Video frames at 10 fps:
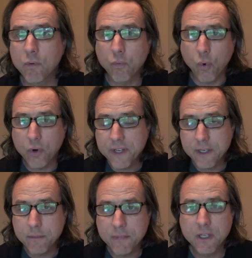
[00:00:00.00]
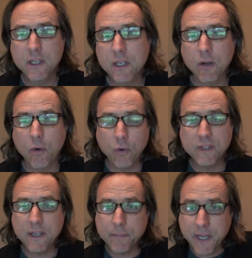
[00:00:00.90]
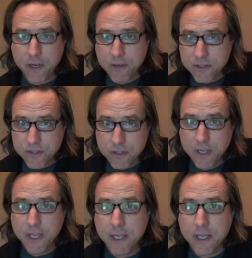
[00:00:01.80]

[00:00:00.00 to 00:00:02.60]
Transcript: rewarding them, you know, holding up carrots.